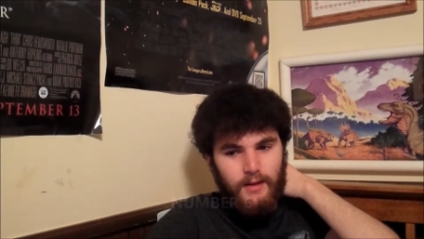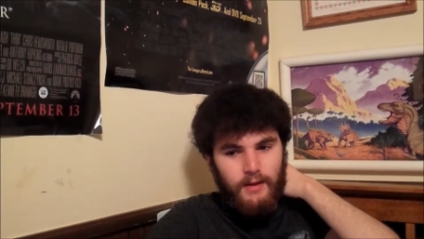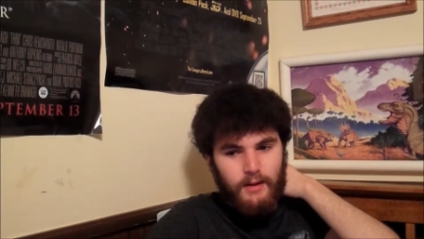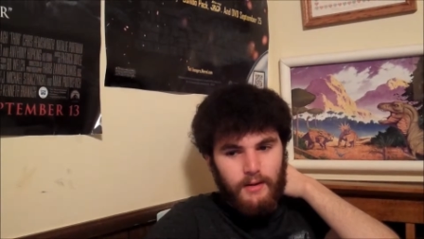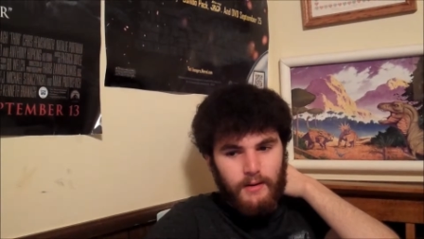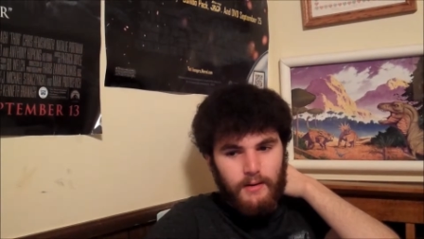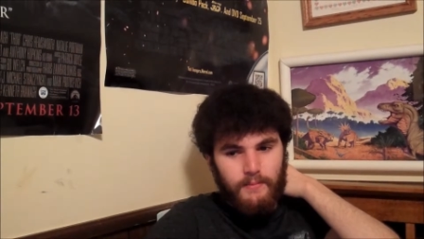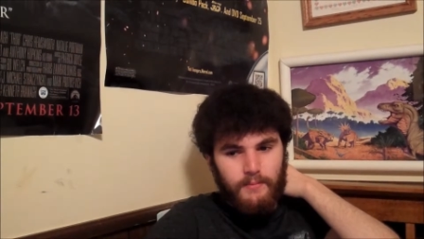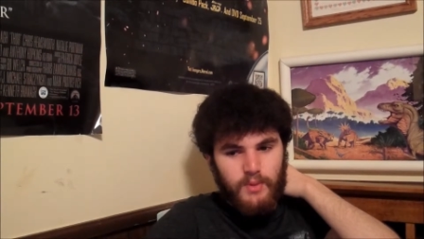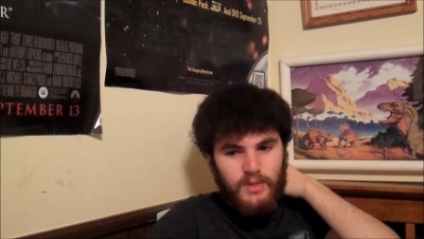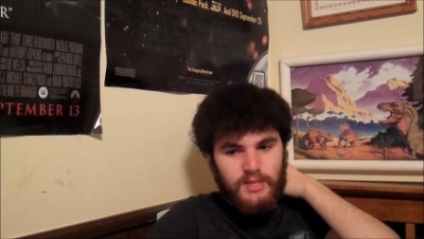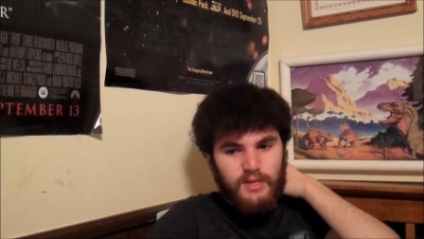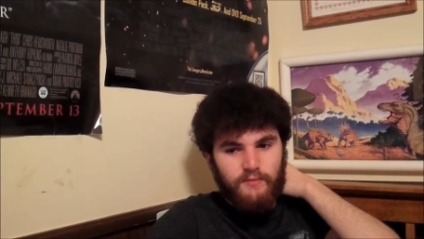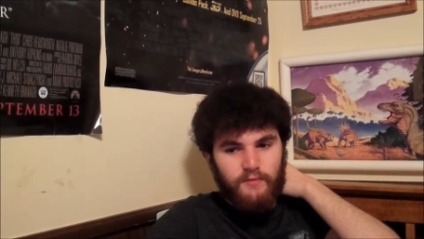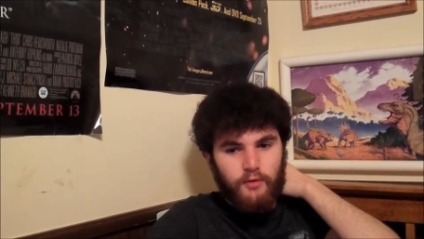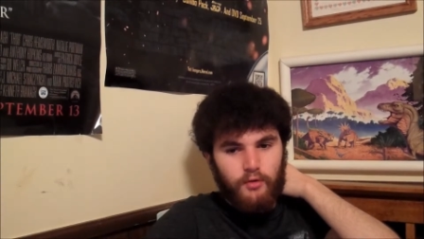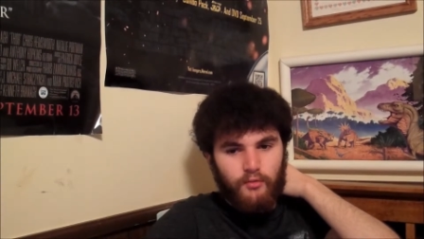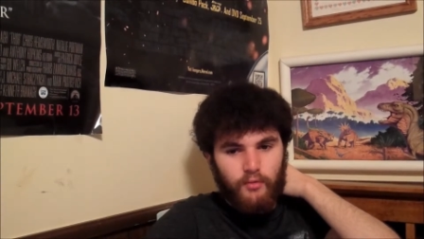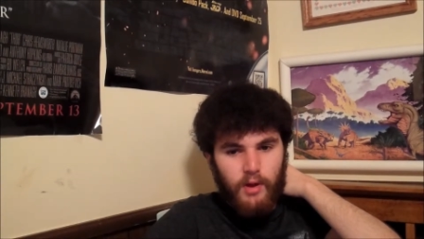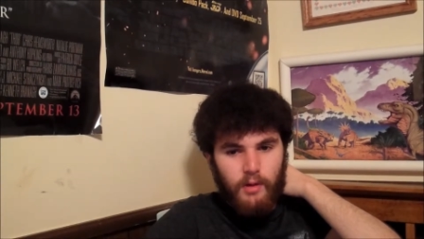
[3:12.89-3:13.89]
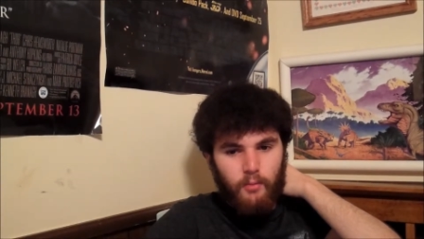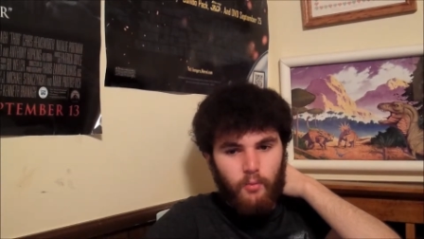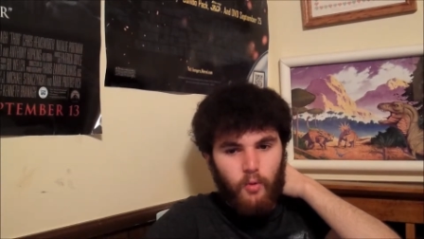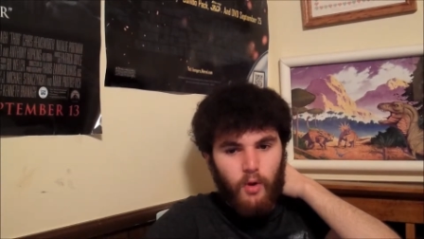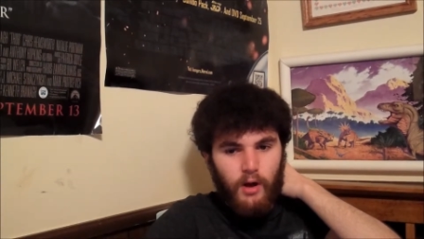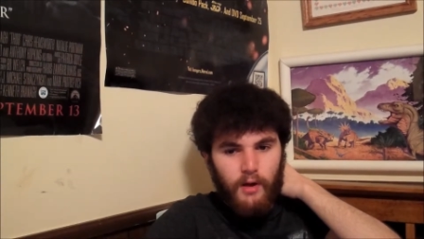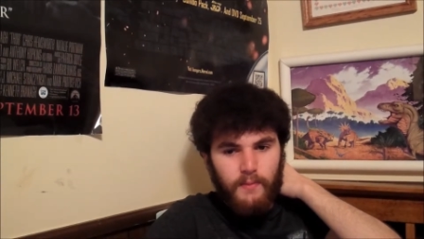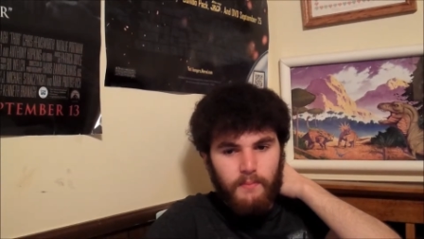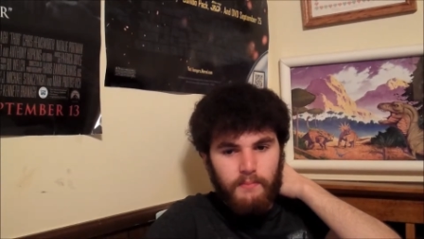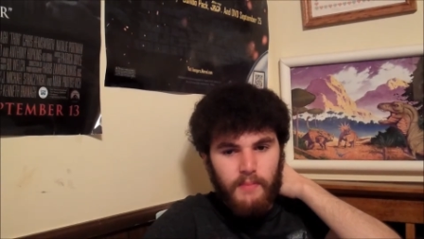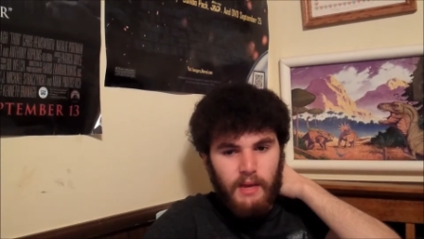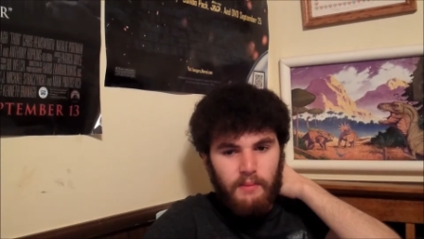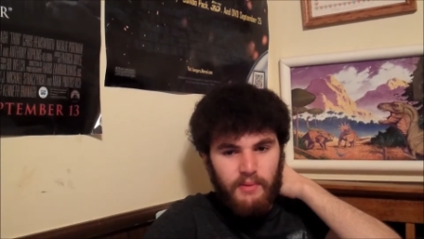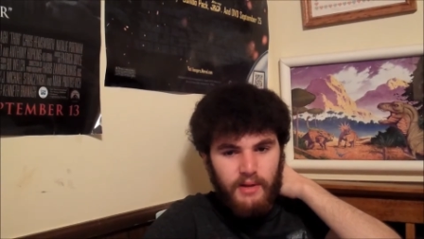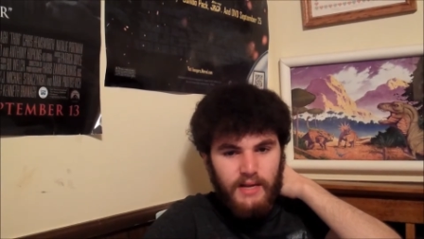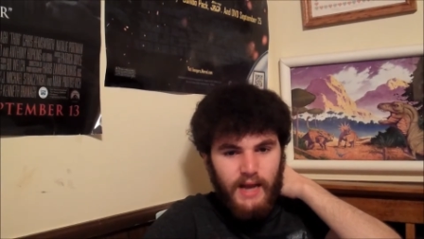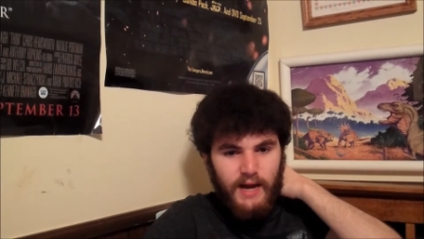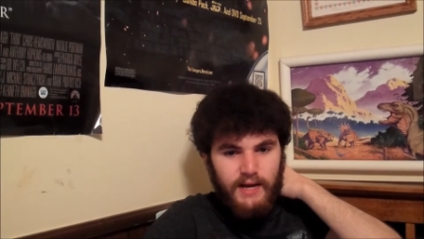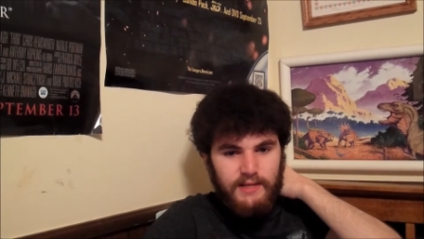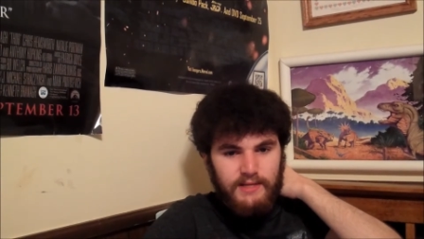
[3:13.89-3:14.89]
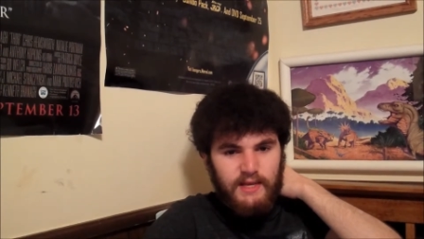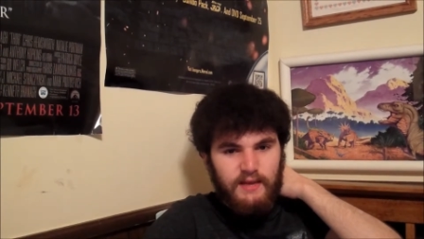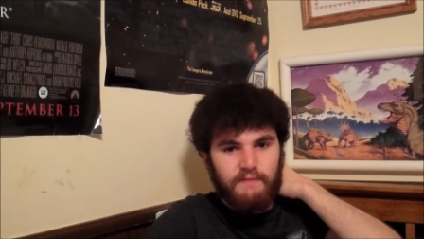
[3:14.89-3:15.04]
Uh, Pacific Rim, well, maybe not as